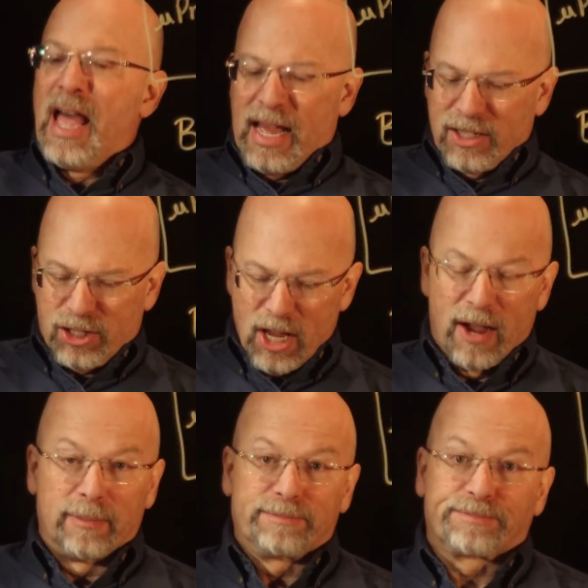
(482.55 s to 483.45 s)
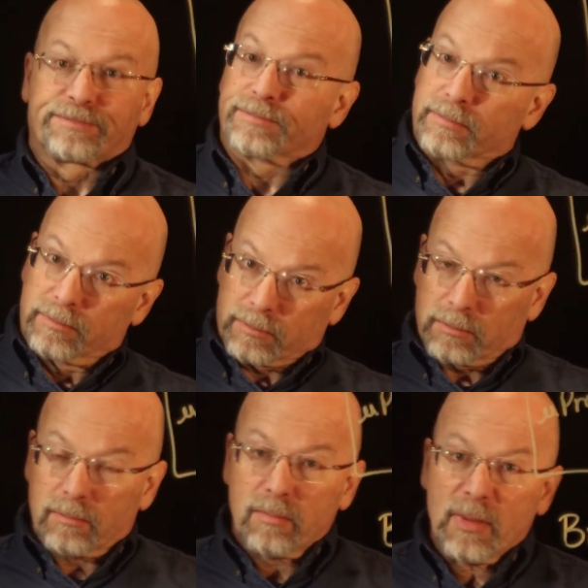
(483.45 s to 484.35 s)
And so
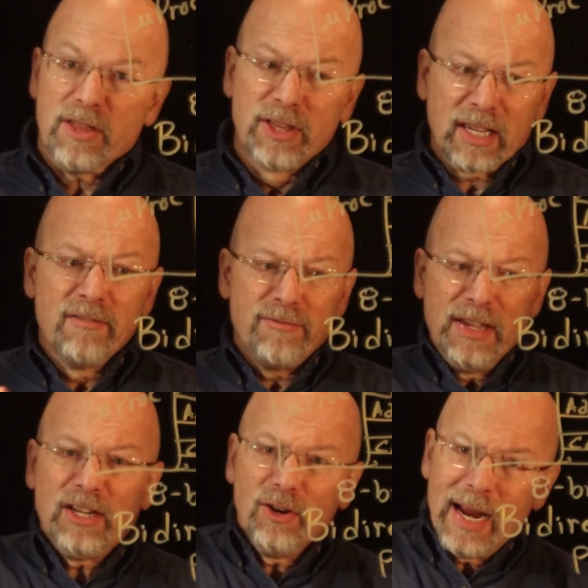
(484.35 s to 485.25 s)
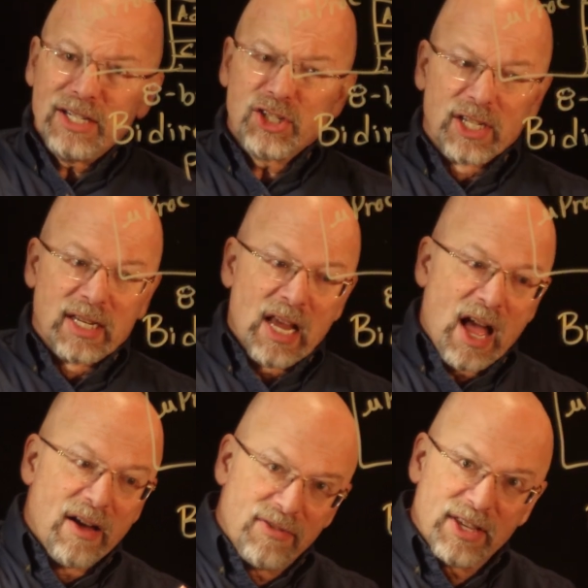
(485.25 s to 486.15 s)
the configuration
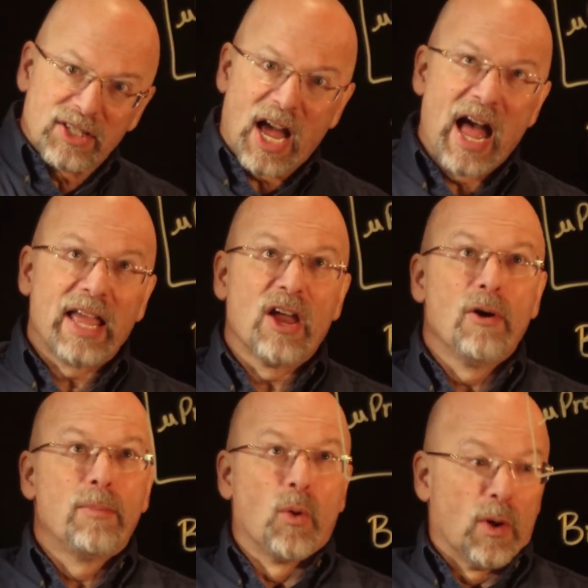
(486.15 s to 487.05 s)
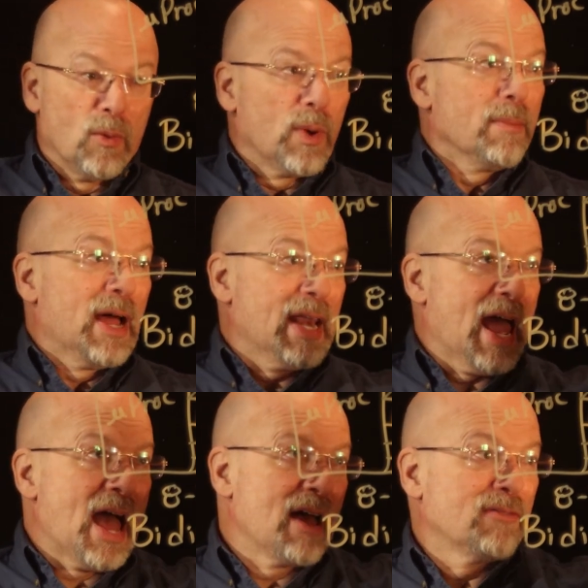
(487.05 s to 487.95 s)
of this IO port, we might
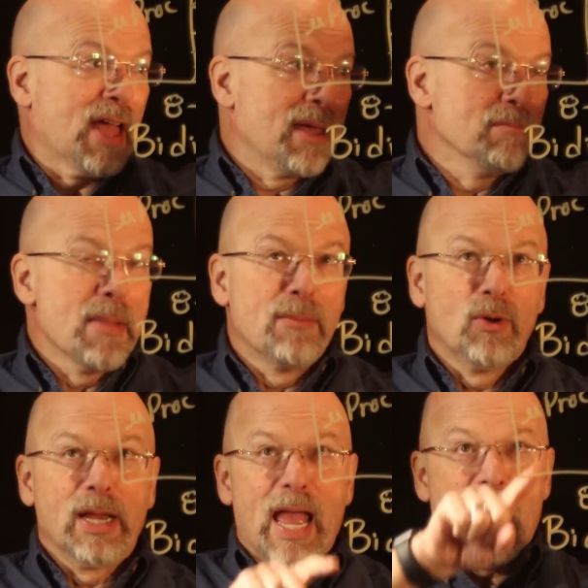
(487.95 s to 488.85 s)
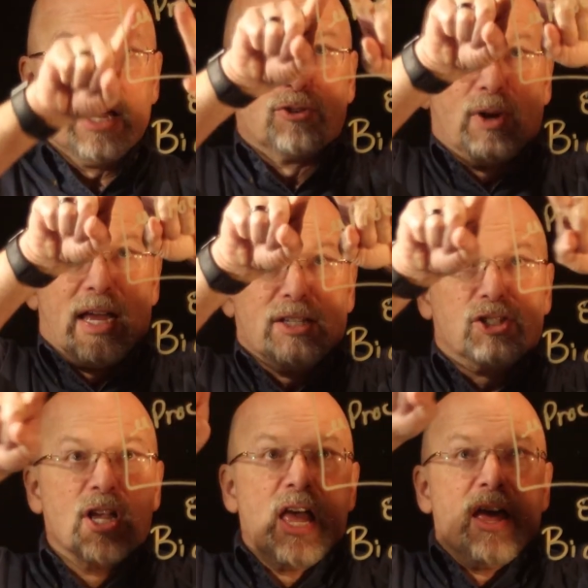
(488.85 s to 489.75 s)
have a memory address